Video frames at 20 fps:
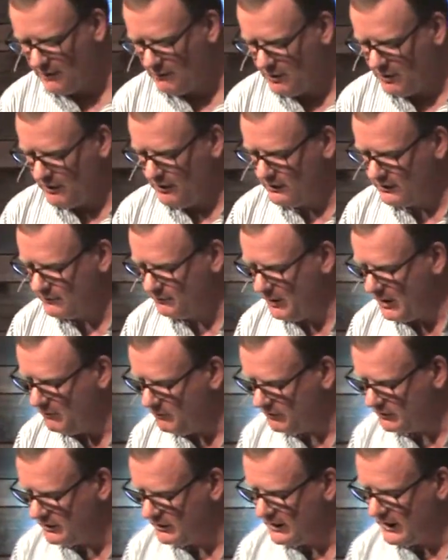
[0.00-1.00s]
million
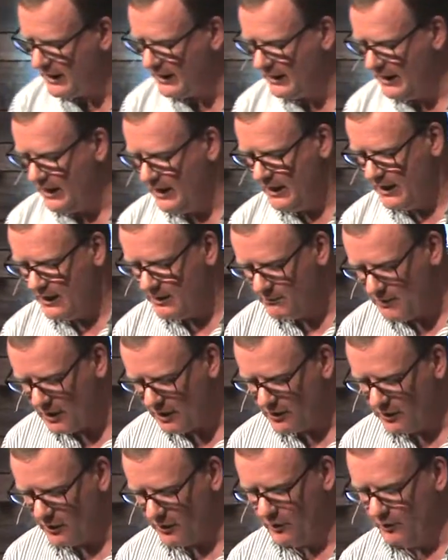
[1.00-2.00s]
people today in
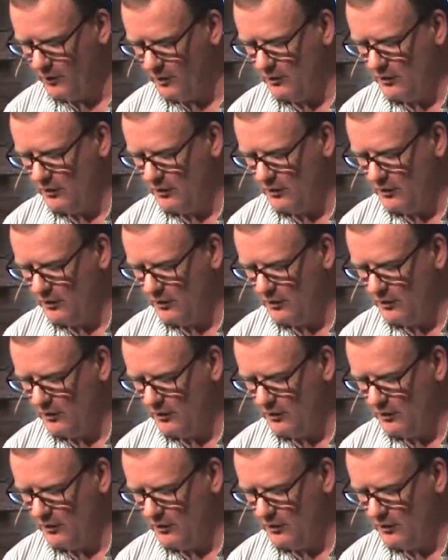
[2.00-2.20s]
America who are